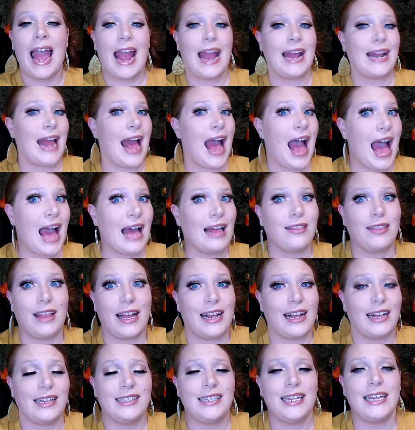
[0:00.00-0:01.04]
And I,
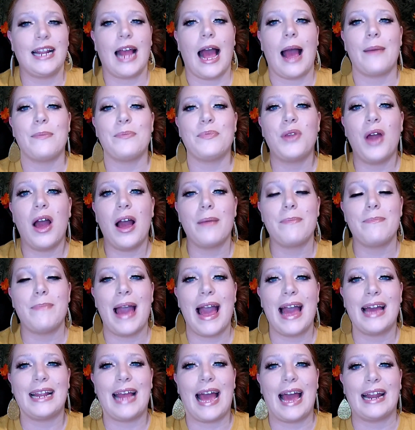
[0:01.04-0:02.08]
like I said, I'm not
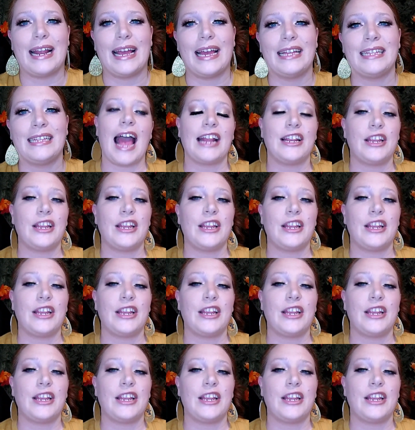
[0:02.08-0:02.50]
mad at it.